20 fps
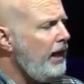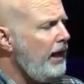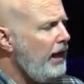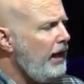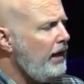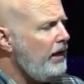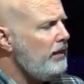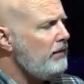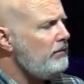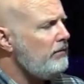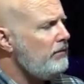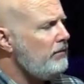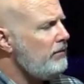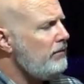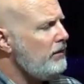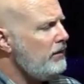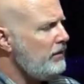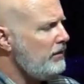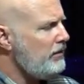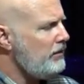And,
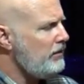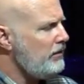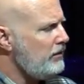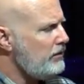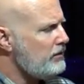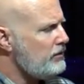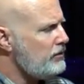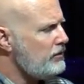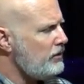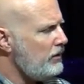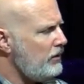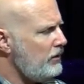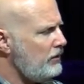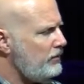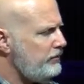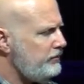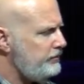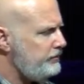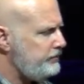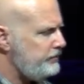and, and
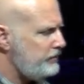so,